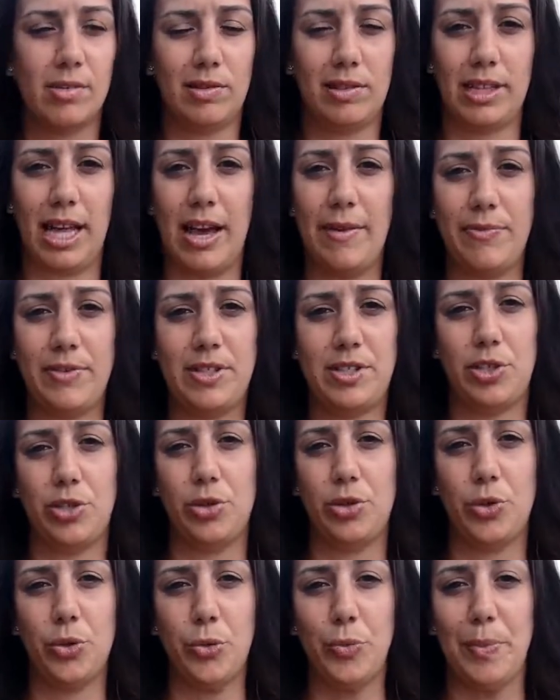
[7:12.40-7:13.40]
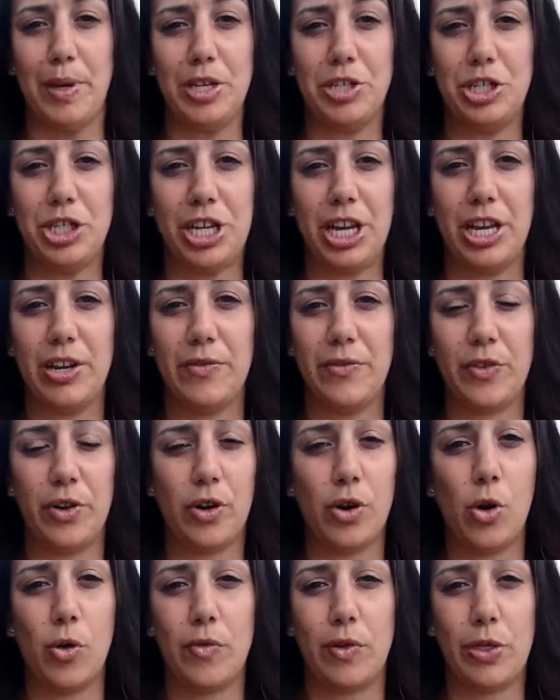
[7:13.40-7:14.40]
left to Michigan
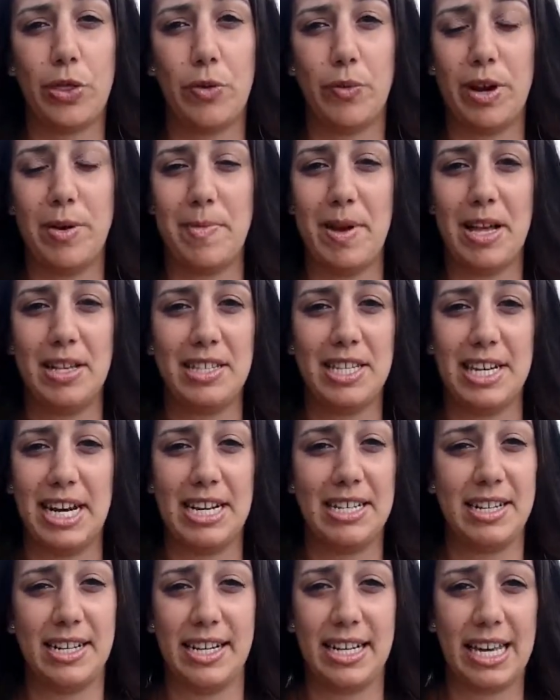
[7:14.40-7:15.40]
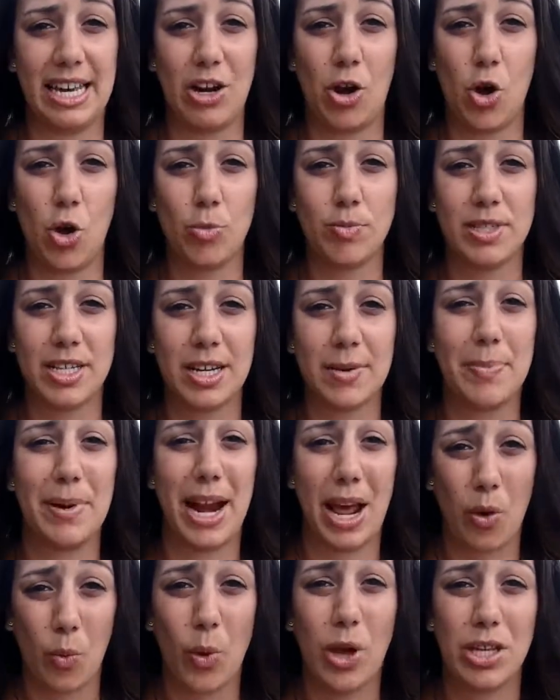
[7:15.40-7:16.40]
for over 3 months and I didn't get homesick. But
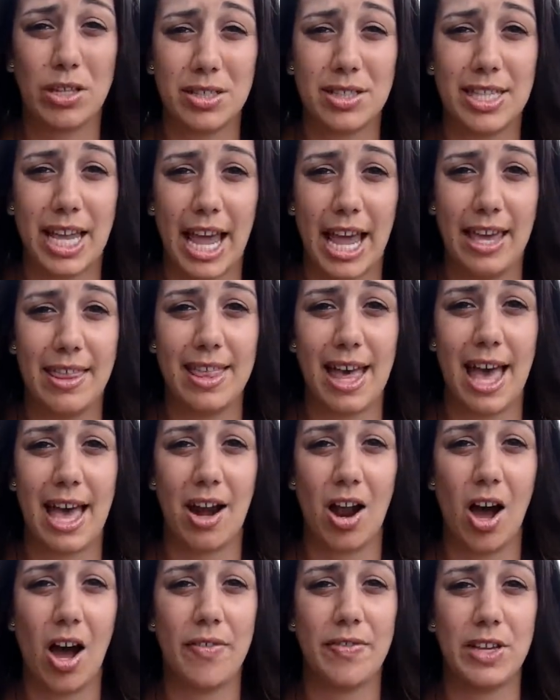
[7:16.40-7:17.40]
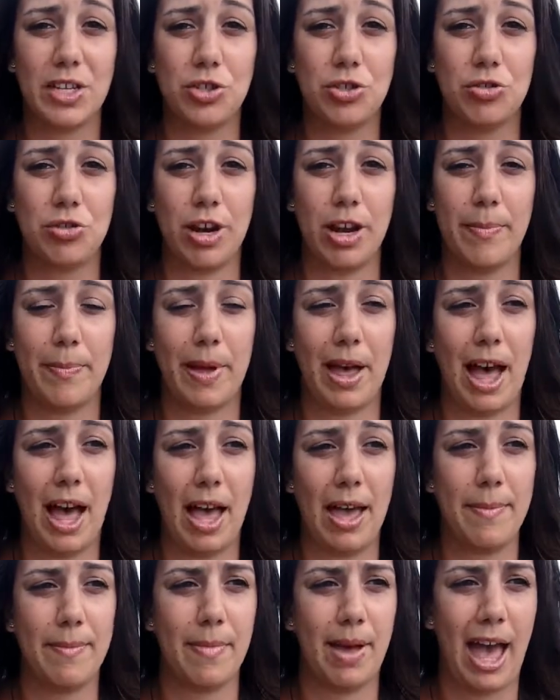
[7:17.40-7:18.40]
I will say that on this trip
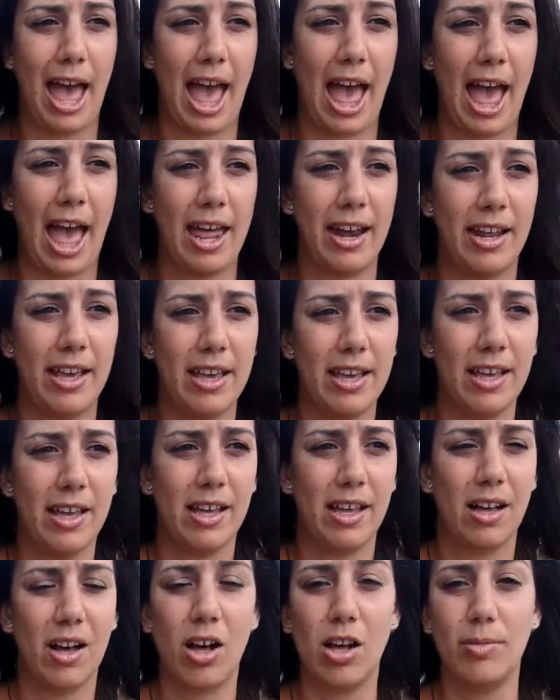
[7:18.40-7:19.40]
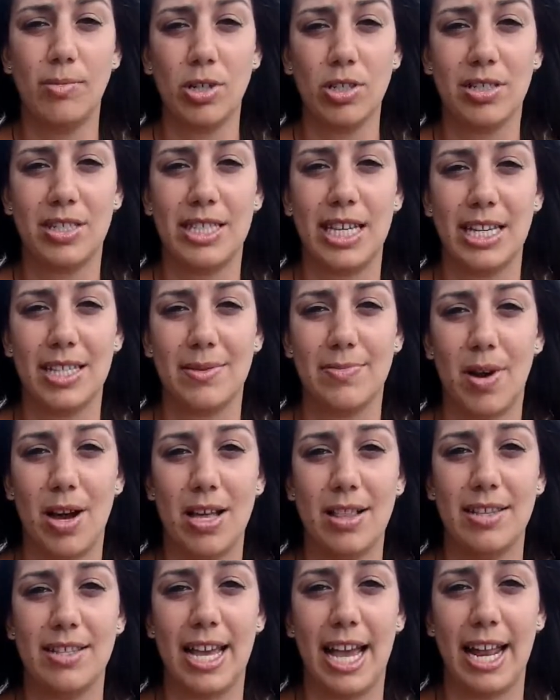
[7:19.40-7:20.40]
I'm at almost 6
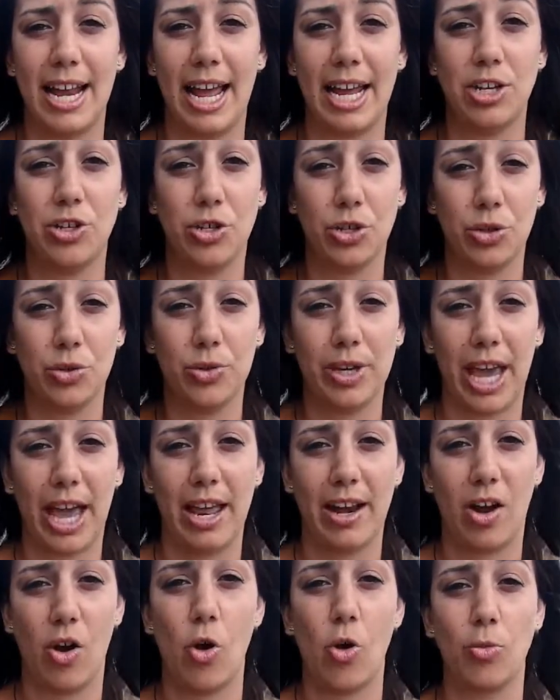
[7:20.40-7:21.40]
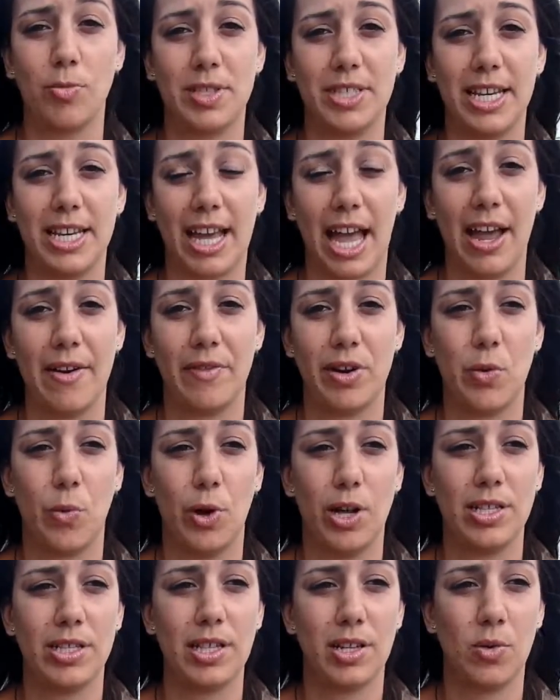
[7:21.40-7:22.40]
months and I do get homesick every
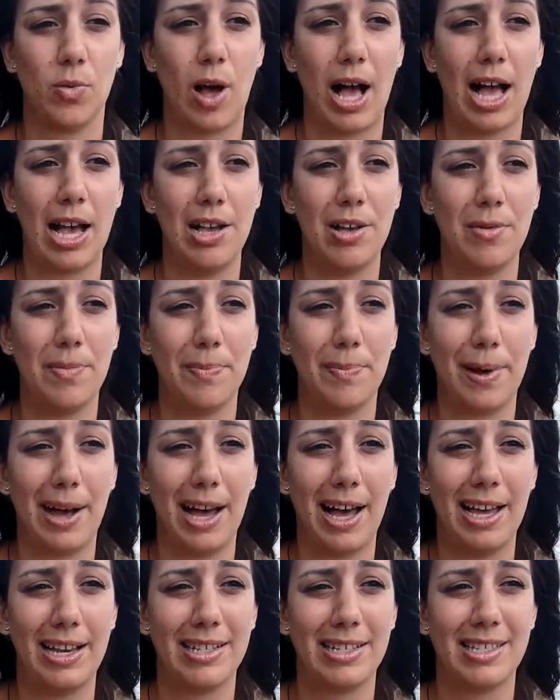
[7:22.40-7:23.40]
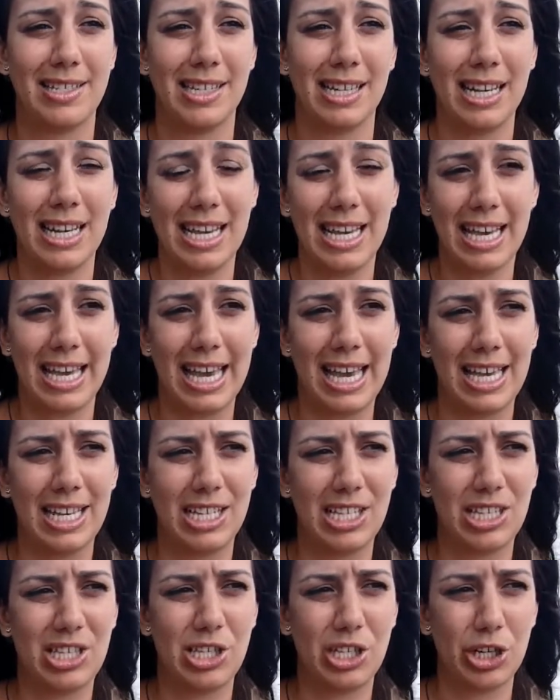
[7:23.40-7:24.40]
once in a while, but it
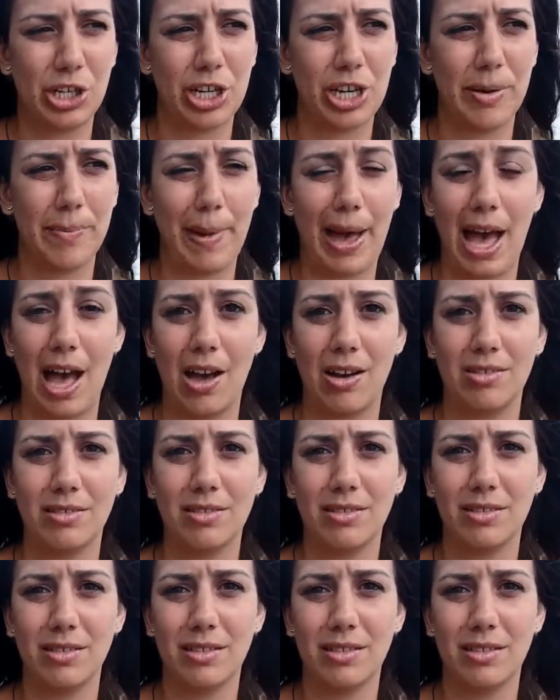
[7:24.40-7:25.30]
took about